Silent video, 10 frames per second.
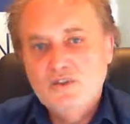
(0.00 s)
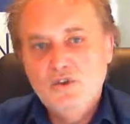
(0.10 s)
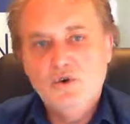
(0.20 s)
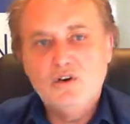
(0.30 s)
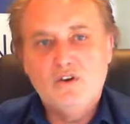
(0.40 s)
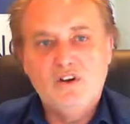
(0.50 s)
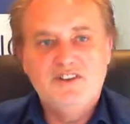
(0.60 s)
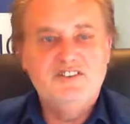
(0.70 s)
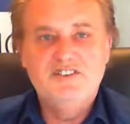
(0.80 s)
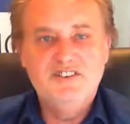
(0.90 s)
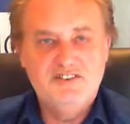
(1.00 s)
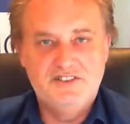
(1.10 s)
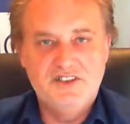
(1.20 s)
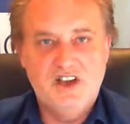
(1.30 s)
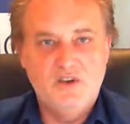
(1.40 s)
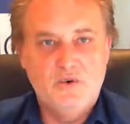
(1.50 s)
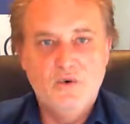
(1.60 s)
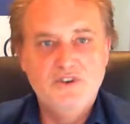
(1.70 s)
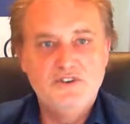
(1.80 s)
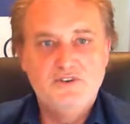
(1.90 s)
your client doesn't need to know.
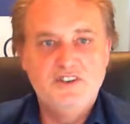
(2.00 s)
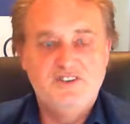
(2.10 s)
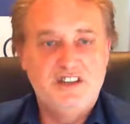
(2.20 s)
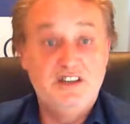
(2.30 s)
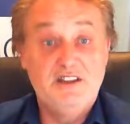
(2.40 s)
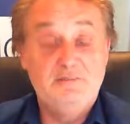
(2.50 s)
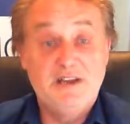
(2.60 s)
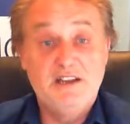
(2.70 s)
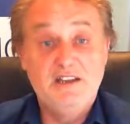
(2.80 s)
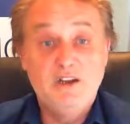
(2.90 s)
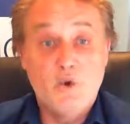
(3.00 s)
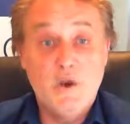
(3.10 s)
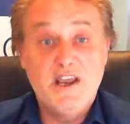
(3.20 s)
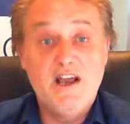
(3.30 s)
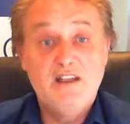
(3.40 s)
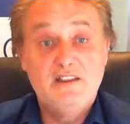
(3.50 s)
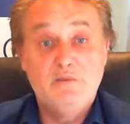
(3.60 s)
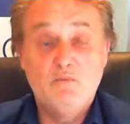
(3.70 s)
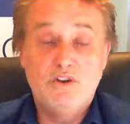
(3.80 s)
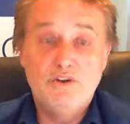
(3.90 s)
All you're doing is getting the money quicker
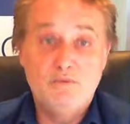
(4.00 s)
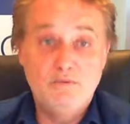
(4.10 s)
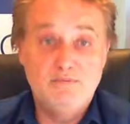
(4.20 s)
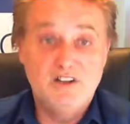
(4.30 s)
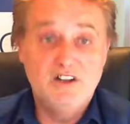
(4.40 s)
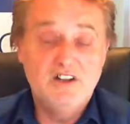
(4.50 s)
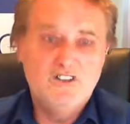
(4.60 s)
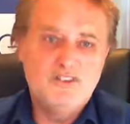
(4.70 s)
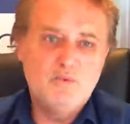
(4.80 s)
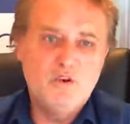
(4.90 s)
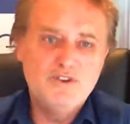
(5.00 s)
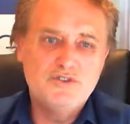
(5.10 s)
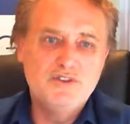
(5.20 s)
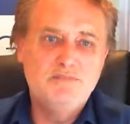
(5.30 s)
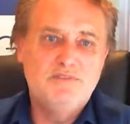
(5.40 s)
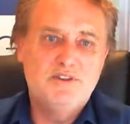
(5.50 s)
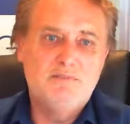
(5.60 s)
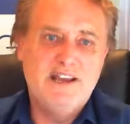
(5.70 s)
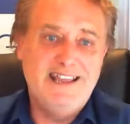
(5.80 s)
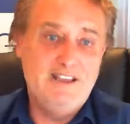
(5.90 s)
than what you would be. So why shouldn't you put the
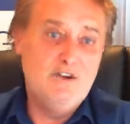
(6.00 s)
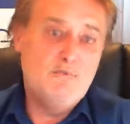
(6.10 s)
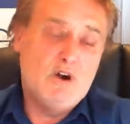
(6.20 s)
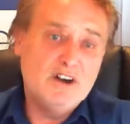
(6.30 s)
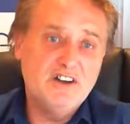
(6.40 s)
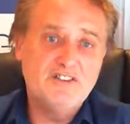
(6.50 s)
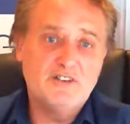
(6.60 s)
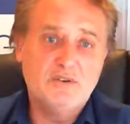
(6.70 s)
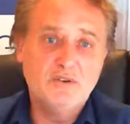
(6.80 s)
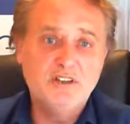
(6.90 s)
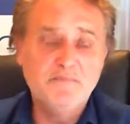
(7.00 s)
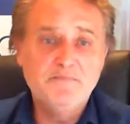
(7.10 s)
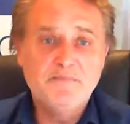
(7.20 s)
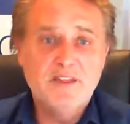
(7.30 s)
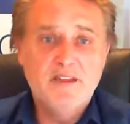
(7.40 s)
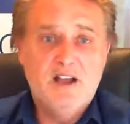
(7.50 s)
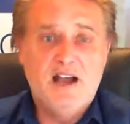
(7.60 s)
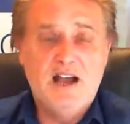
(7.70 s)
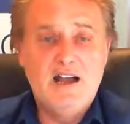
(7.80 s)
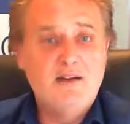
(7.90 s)
money in your pocket, as I call it,
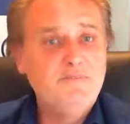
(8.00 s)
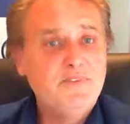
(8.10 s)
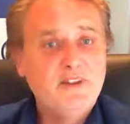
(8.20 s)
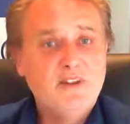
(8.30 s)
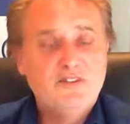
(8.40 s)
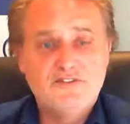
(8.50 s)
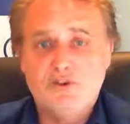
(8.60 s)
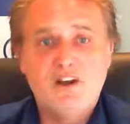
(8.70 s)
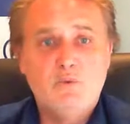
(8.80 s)
straight